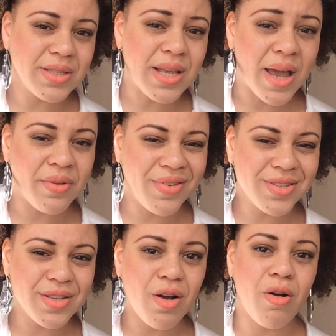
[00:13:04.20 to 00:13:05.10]
inside of
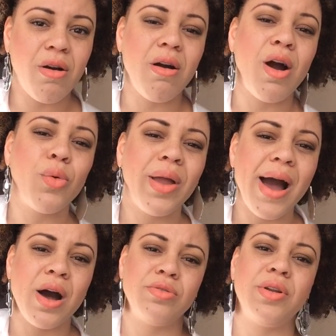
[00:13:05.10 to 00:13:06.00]
us? Or are we
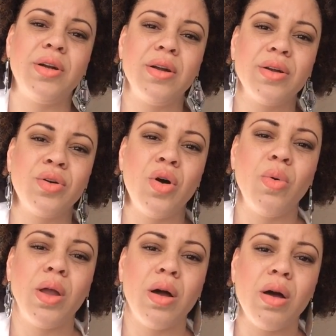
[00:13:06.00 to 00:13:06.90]
out there
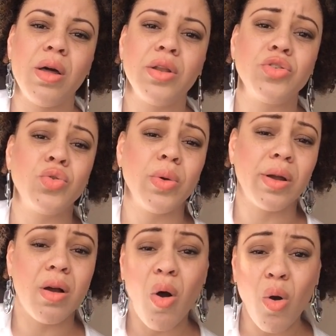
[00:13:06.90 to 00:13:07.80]
going on and
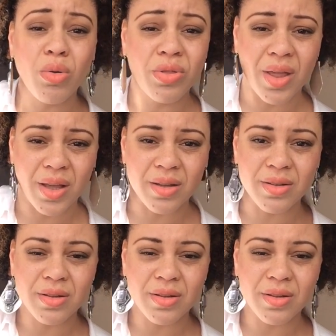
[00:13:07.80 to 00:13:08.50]
doing our own thing?